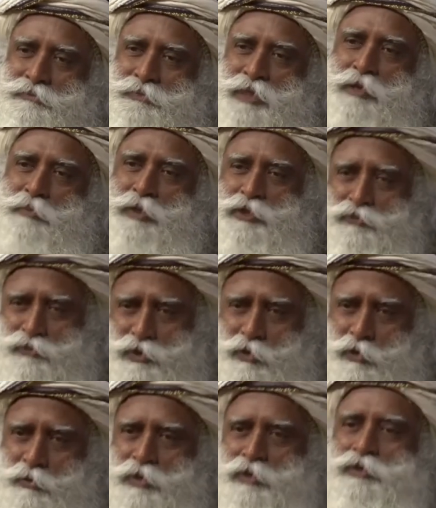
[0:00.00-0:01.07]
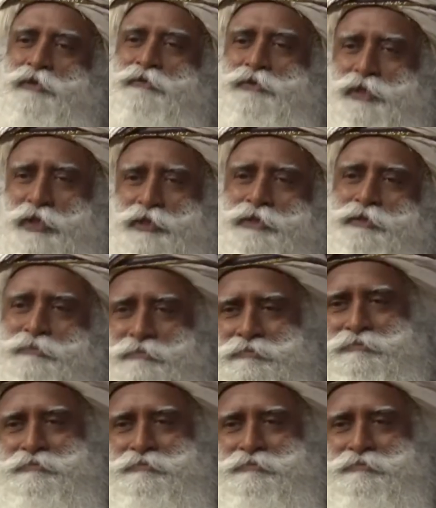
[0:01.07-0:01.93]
That much we know because of certain